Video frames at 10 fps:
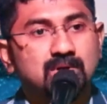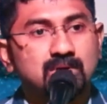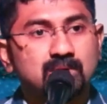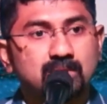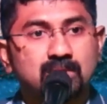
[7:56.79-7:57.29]

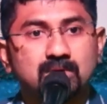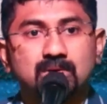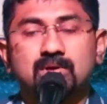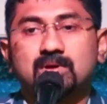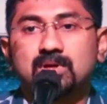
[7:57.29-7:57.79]

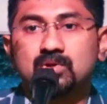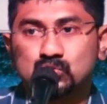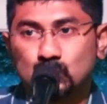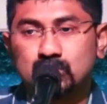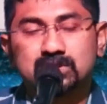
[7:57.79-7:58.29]
you know,
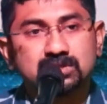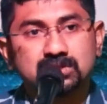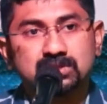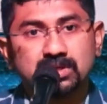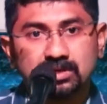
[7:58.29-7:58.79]
stone
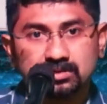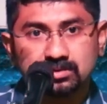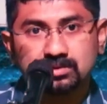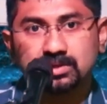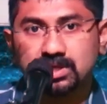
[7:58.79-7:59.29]
cutter
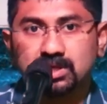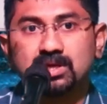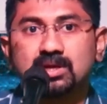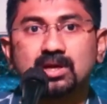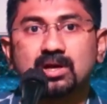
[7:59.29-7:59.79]
and
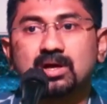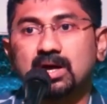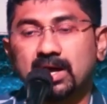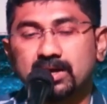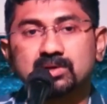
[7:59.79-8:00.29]
he
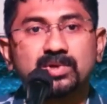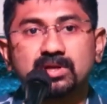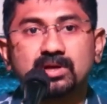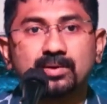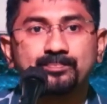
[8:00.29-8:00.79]
hired me
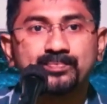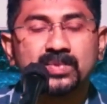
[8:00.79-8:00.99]
here